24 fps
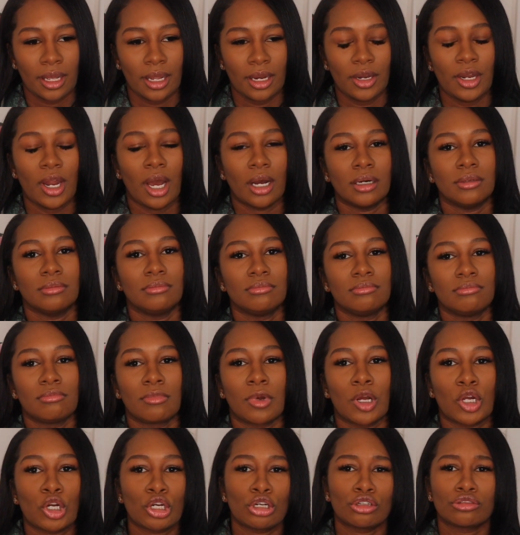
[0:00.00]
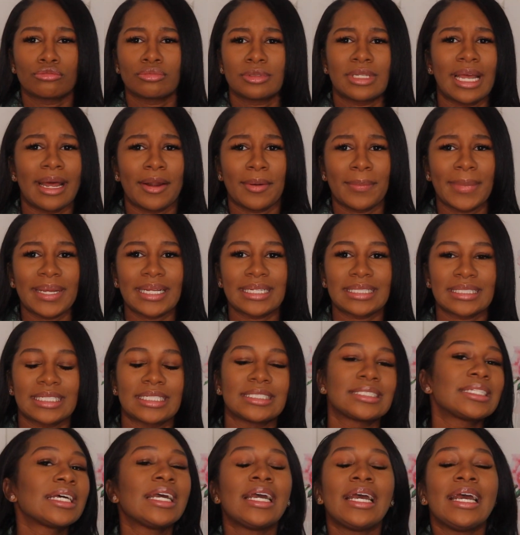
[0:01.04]
No, that don't make
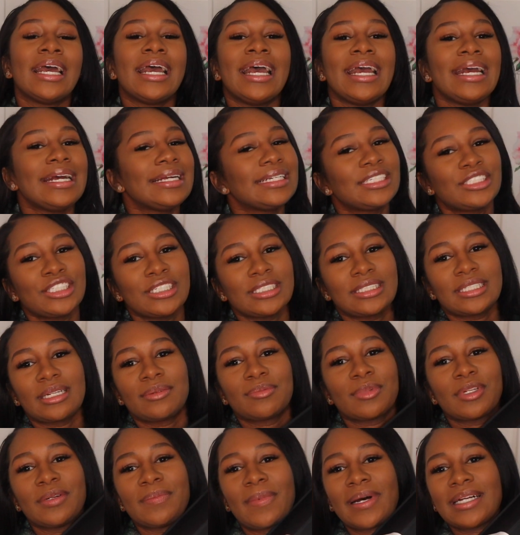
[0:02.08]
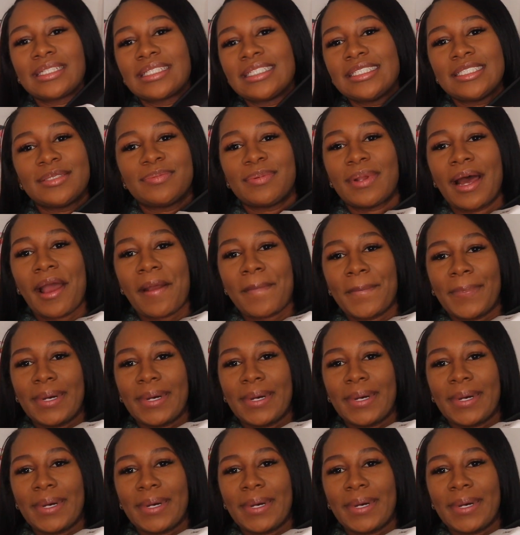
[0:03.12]
sense. It's just something about these black